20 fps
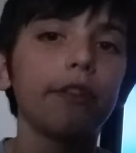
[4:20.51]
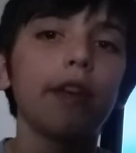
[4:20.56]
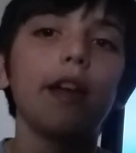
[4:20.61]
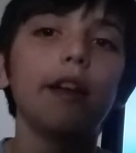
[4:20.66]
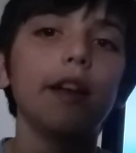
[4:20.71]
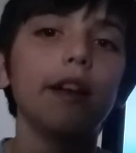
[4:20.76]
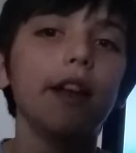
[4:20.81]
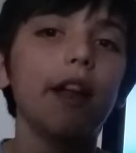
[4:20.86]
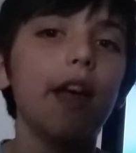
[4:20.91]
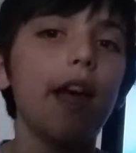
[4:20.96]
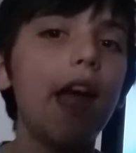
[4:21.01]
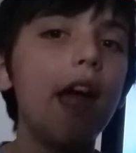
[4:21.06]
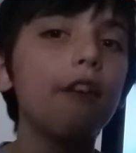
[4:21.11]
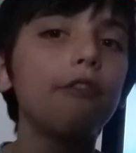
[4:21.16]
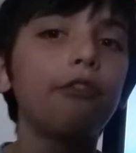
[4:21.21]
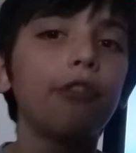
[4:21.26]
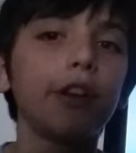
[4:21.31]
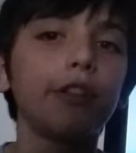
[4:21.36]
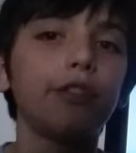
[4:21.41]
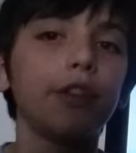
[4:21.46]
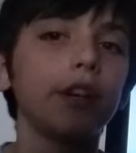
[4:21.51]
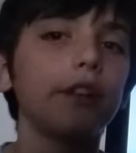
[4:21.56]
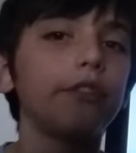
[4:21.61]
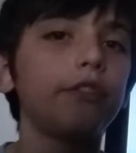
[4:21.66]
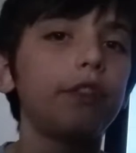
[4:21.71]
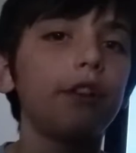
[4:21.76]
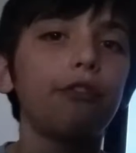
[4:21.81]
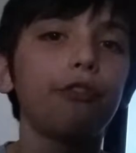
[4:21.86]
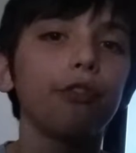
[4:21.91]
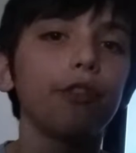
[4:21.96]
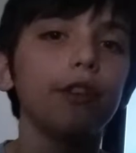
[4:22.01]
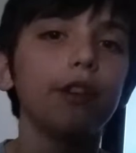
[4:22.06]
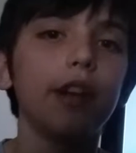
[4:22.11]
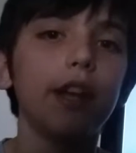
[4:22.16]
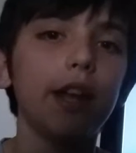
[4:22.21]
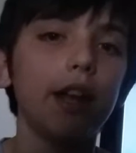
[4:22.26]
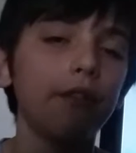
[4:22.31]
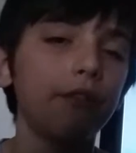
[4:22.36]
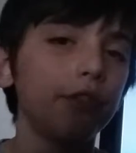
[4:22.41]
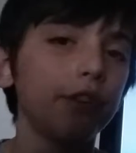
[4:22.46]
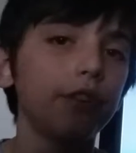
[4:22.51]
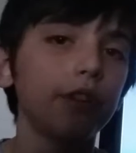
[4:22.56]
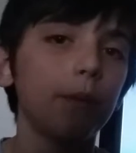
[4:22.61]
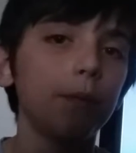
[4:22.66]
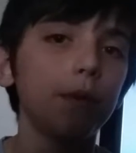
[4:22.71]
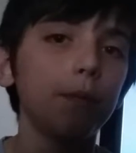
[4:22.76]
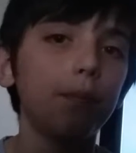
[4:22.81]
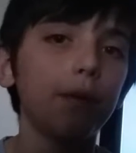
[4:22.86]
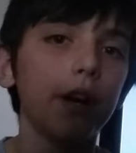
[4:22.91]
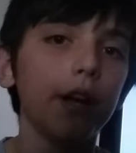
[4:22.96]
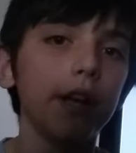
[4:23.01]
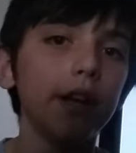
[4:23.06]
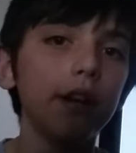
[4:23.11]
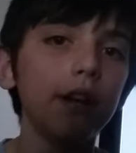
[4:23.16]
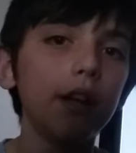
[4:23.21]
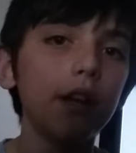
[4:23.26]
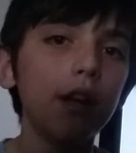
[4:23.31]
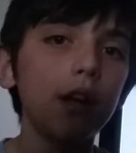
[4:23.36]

and everything is different every time you play it.